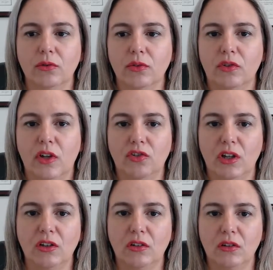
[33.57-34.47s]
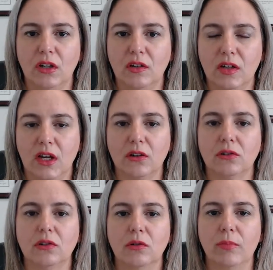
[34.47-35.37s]
such
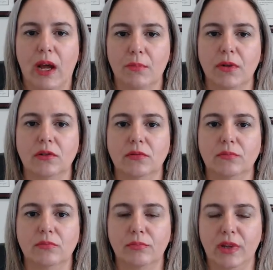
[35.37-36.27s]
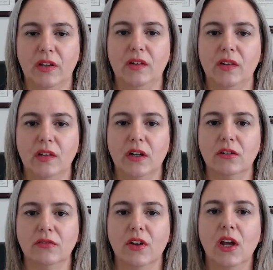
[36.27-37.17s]
integral backbone pieces
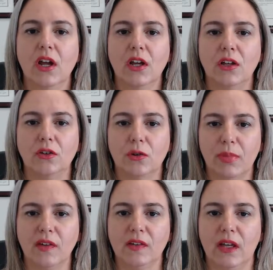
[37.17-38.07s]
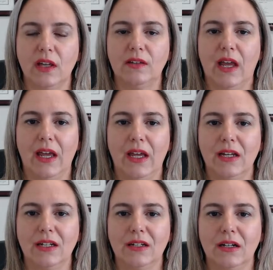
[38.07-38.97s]
of your business.
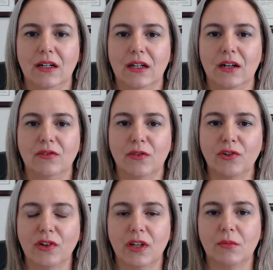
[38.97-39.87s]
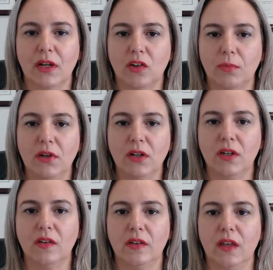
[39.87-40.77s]
And unfortunately, in my
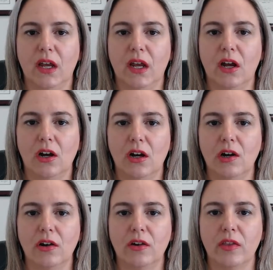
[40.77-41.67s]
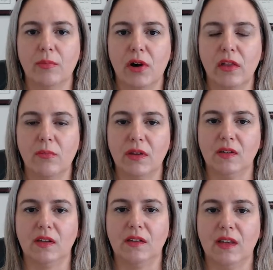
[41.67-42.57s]
experience, they are the part of the
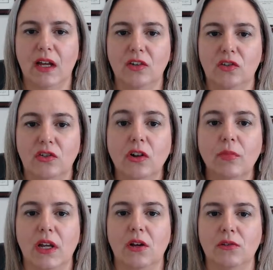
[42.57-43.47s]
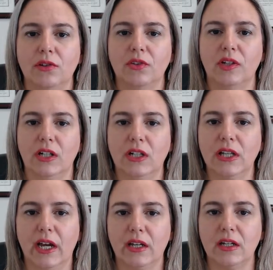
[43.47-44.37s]
business that so many owners
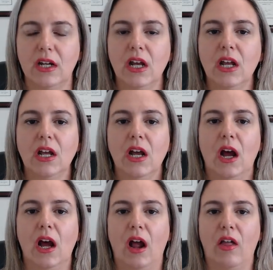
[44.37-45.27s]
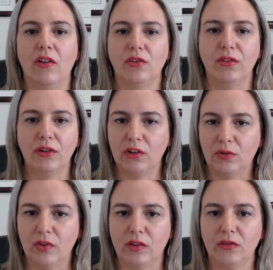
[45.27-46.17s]
neglect. And there's various
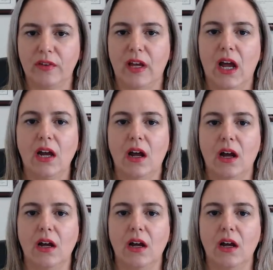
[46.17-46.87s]
reasons for that.